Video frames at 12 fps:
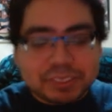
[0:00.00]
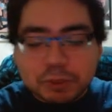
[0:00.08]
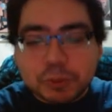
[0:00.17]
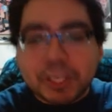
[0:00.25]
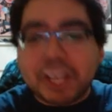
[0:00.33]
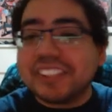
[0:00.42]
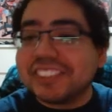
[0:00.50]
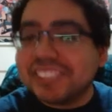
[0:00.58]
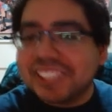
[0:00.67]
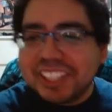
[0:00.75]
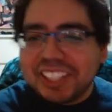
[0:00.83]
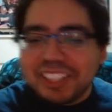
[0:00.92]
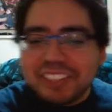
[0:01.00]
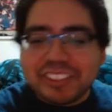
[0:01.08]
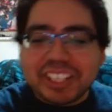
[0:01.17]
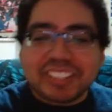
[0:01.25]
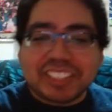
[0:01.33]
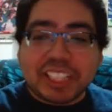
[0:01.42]
Who cares? Who
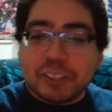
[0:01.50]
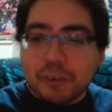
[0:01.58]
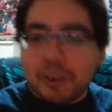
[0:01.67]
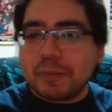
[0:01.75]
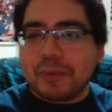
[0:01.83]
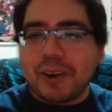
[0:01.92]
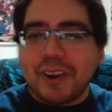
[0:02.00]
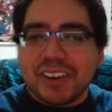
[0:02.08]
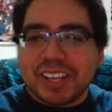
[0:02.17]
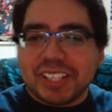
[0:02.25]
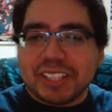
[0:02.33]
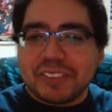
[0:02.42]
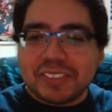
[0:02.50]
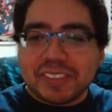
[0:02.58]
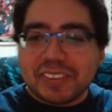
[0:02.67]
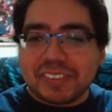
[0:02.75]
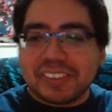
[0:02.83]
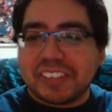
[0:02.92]
cares? I know I'm wrong, and I know that
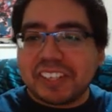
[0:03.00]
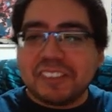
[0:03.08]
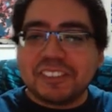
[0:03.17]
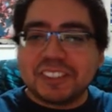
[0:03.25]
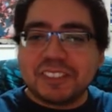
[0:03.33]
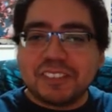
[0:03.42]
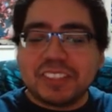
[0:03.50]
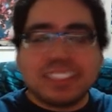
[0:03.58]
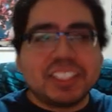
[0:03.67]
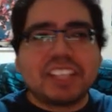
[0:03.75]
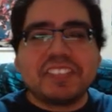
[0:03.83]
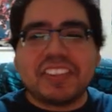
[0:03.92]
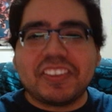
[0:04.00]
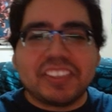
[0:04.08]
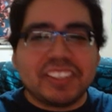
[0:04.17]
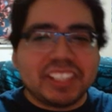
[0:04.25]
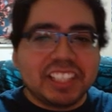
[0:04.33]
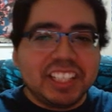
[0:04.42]
the theory holds no. It's not even a
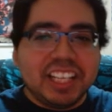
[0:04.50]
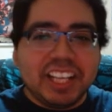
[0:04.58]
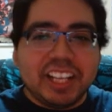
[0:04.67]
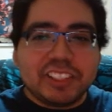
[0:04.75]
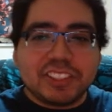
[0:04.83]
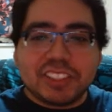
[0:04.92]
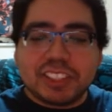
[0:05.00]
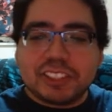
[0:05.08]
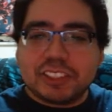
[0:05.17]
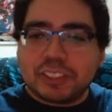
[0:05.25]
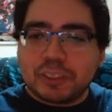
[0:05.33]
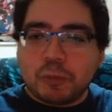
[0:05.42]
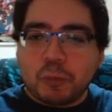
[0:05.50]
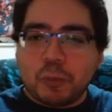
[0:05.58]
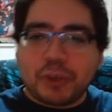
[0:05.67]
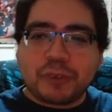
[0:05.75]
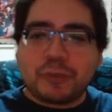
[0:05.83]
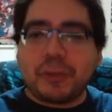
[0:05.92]
theory. It's just a
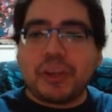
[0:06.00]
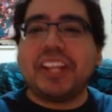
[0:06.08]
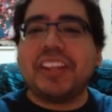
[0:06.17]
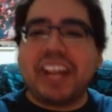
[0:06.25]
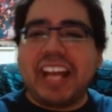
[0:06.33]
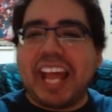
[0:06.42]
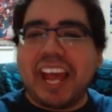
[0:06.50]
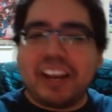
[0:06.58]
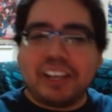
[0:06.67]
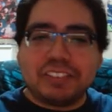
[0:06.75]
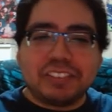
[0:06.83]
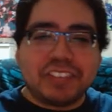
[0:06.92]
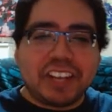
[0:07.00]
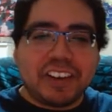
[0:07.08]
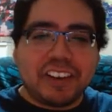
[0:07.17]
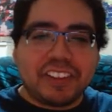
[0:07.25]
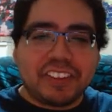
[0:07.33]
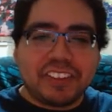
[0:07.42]
weird read that I had off of
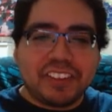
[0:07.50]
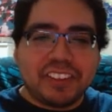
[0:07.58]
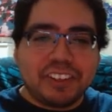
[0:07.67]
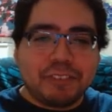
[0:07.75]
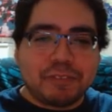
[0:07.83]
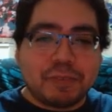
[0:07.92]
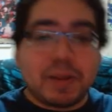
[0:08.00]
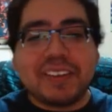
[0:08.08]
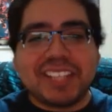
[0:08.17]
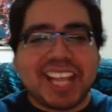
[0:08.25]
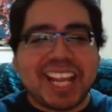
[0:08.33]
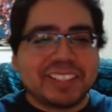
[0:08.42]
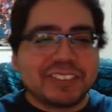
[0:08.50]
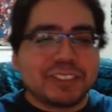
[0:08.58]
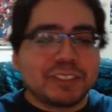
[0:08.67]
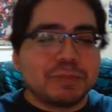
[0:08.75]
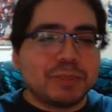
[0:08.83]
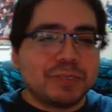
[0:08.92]
Aerith from how they handled
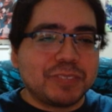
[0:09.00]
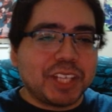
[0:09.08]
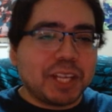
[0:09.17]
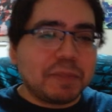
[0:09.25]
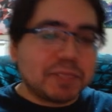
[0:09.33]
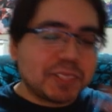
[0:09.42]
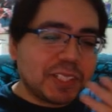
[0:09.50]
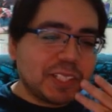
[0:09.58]
her in both games.